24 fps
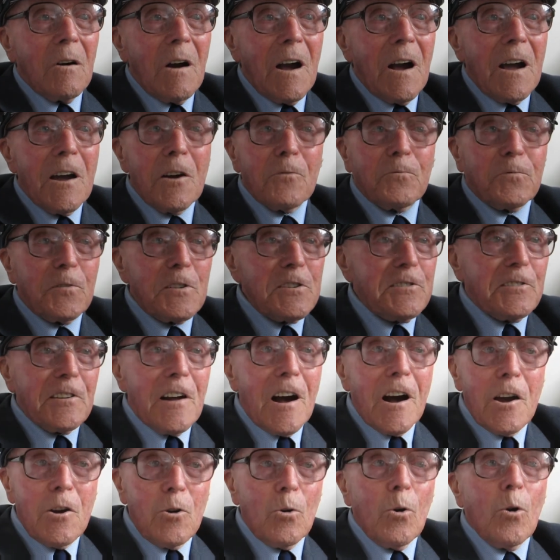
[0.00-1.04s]
Every
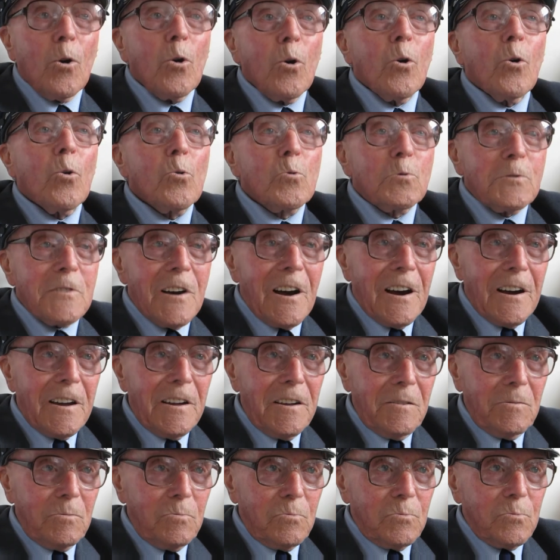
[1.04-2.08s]
day, all
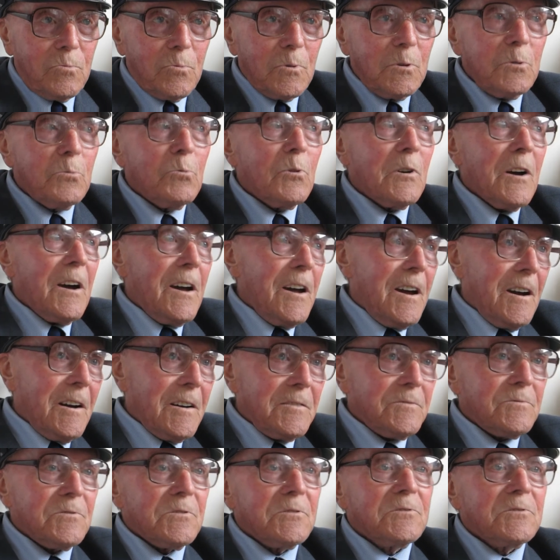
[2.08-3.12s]
day, we were
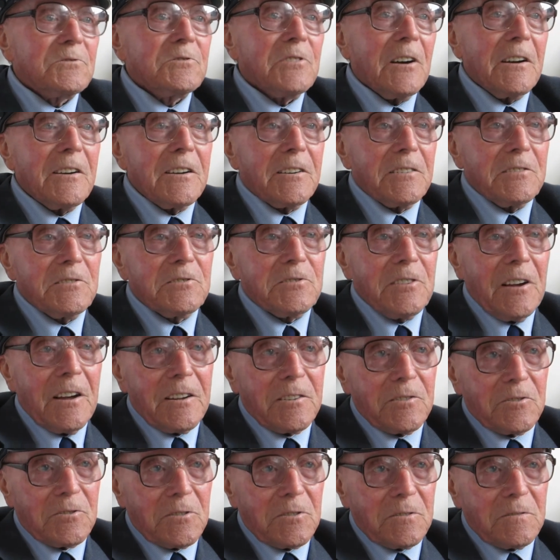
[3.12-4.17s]
out taking
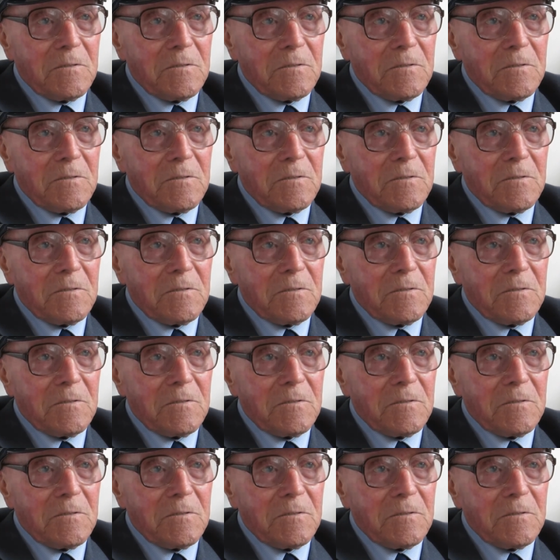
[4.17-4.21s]
tanks.